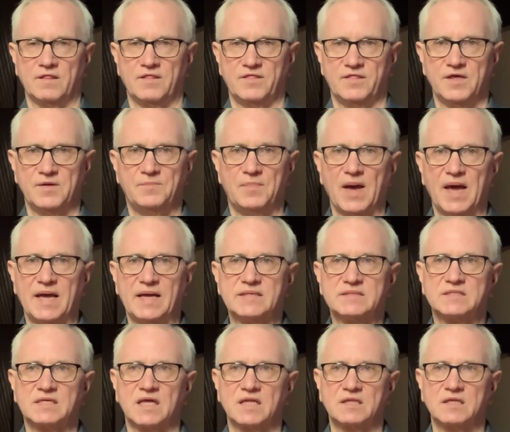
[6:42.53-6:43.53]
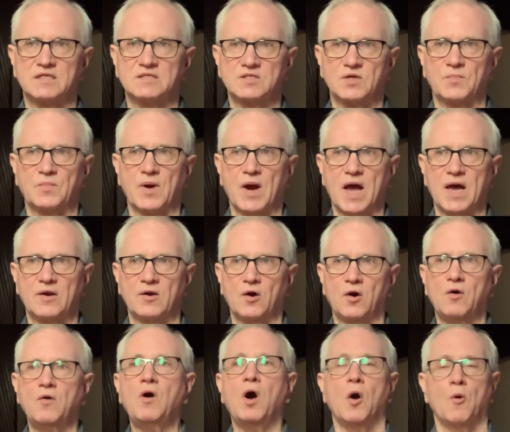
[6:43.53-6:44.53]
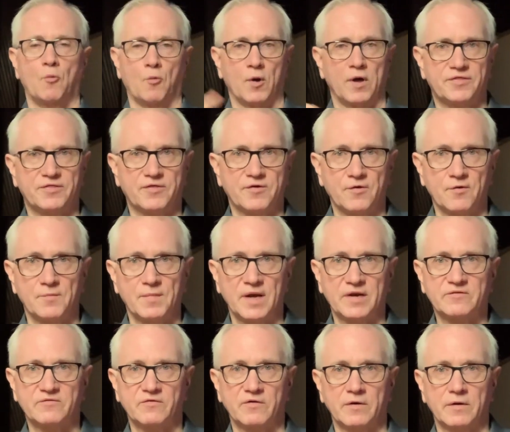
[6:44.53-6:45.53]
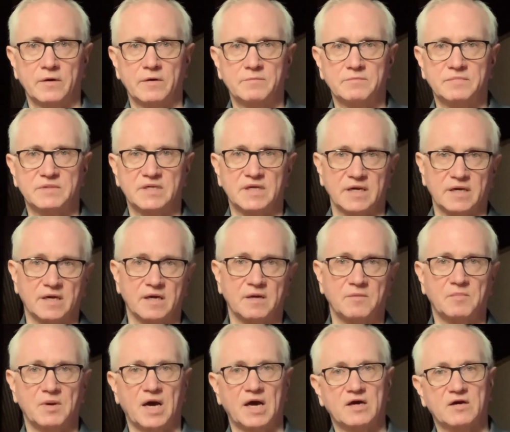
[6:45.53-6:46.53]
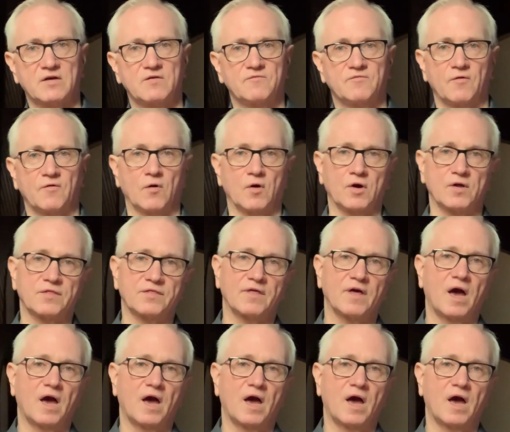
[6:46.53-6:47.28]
the bass and the soprano with your metronome ticking back and forth.